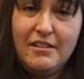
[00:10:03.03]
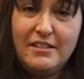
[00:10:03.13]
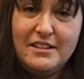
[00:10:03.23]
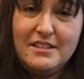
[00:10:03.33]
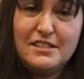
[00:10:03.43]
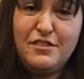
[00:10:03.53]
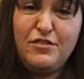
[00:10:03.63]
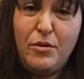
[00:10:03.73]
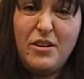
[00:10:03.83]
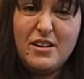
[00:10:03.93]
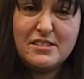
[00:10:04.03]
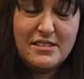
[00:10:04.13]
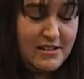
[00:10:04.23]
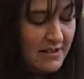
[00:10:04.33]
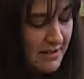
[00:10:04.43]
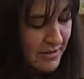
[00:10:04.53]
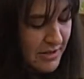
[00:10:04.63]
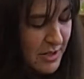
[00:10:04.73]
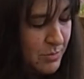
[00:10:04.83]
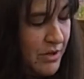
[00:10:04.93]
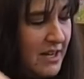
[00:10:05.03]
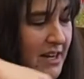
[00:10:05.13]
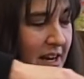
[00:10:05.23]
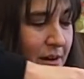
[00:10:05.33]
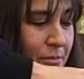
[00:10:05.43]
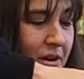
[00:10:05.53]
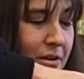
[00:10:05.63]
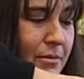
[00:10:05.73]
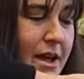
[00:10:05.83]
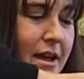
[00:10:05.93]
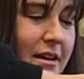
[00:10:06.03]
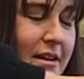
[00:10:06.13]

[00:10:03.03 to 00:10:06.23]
that does it for us. We just put it in and walk away.